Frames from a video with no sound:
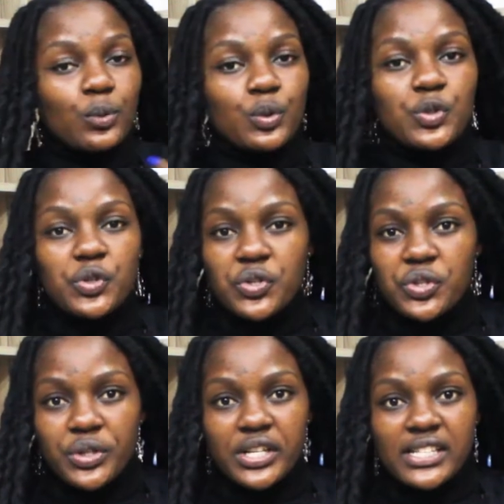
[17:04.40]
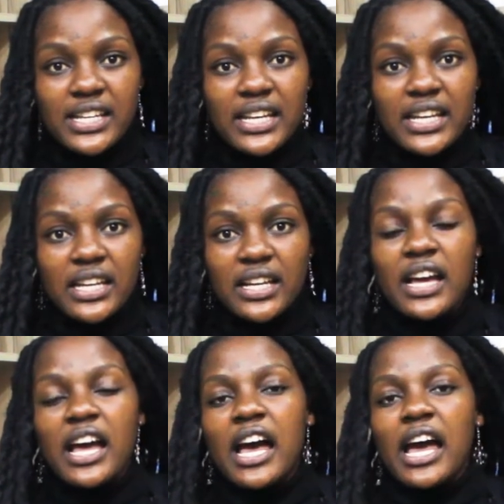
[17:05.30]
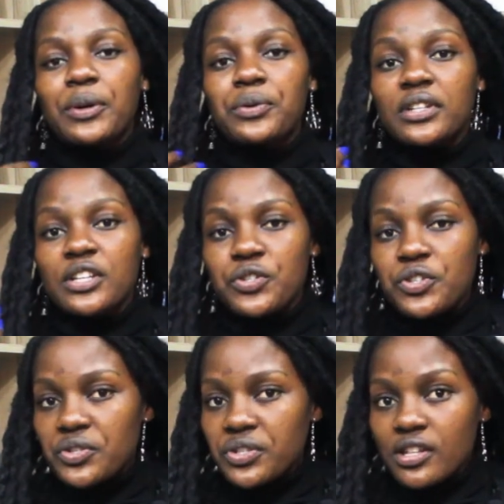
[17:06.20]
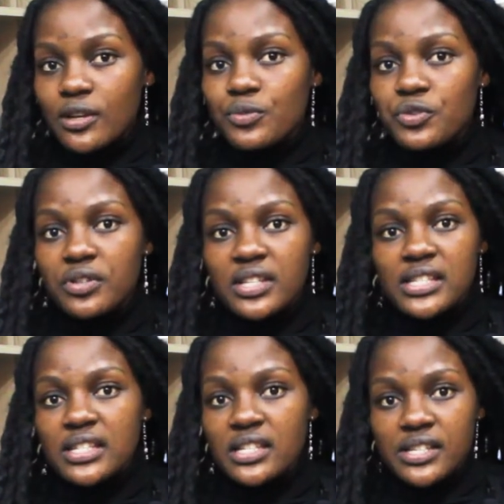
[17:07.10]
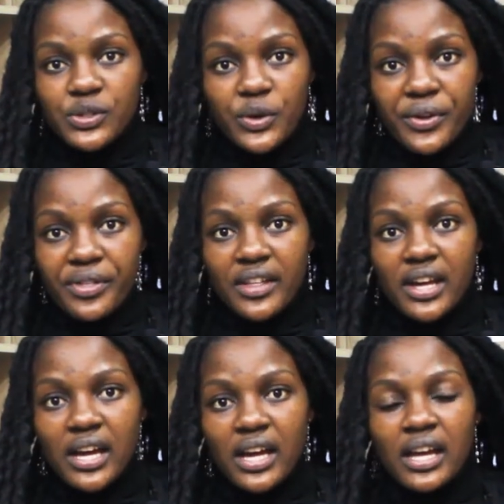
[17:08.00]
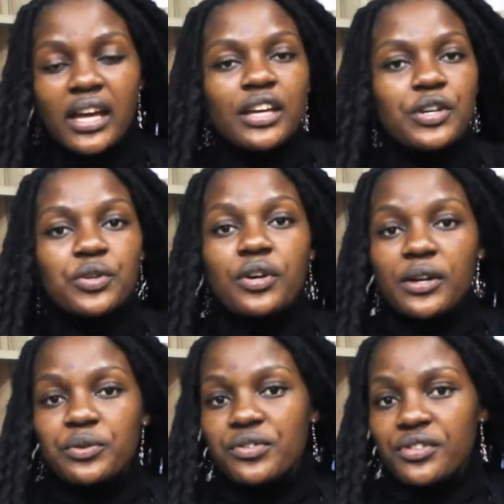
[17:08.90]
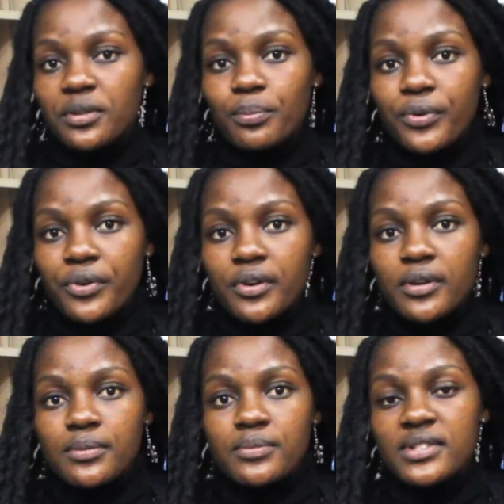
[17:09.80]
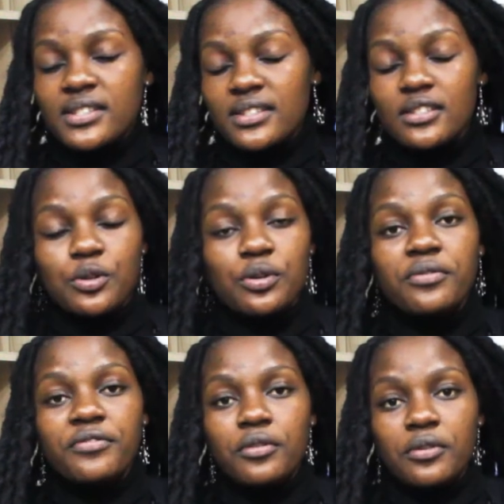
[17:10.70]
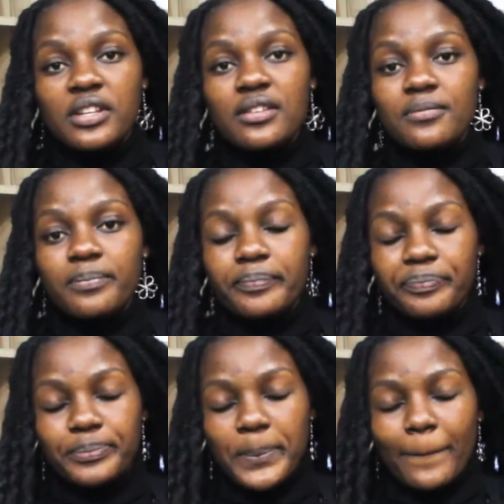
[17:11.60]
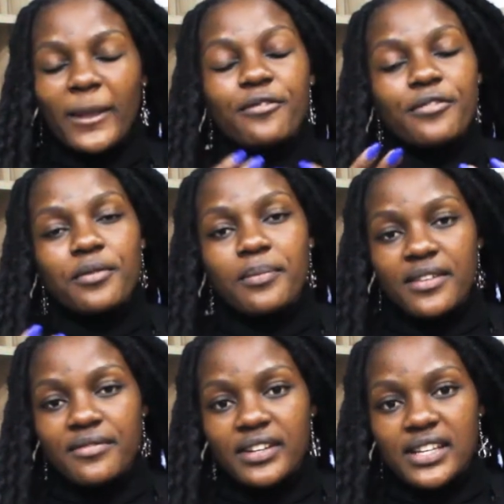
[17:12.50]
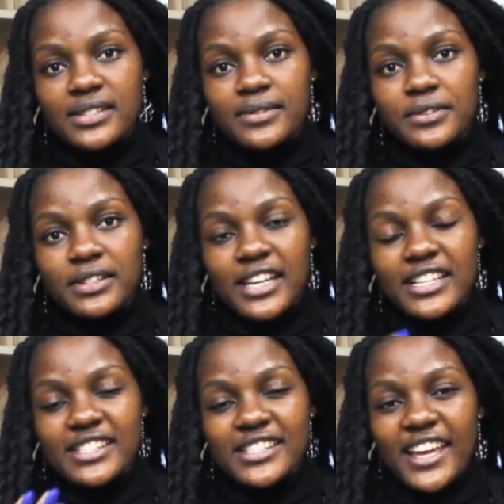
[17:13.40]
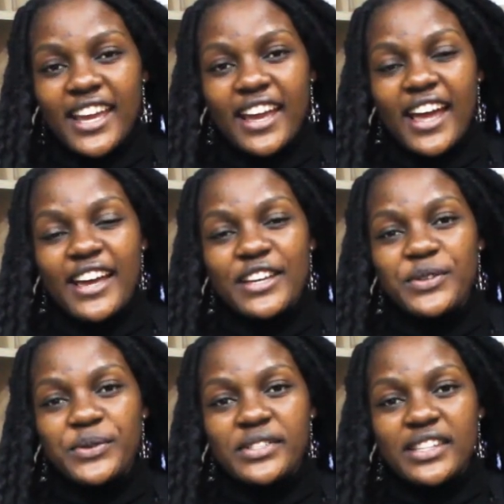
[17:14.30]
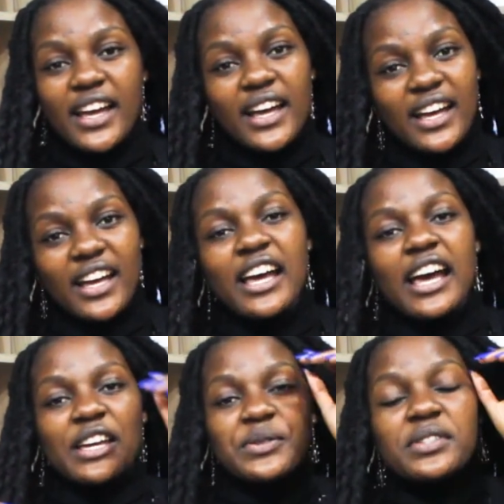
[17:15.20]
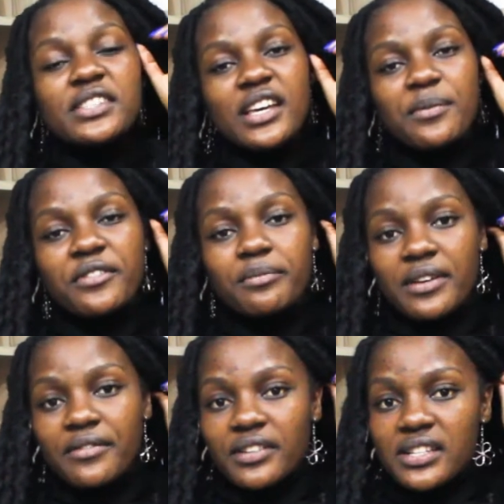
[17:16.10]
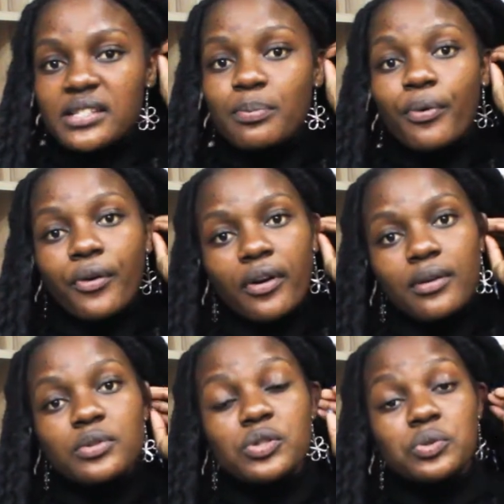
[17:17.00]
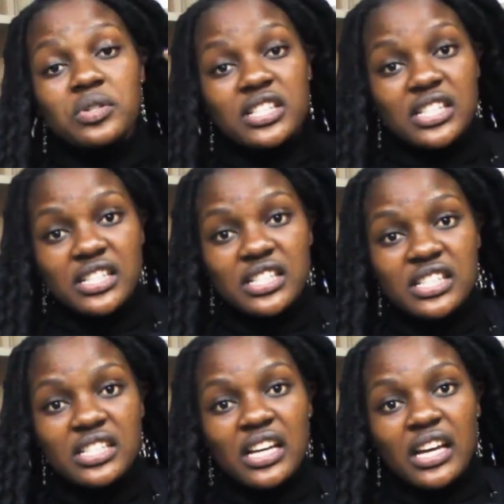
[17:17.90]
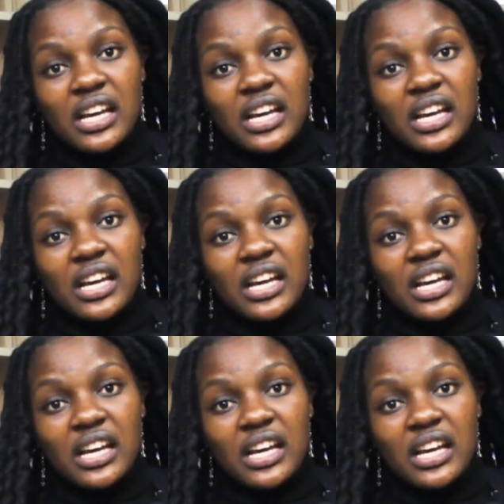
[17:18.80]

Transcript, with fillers: we could do storytelling. I could introduce them to this and this author. You know, I could read poems. You know, for from my friends. Let's say I used uh, I used some of my friends' poems to teach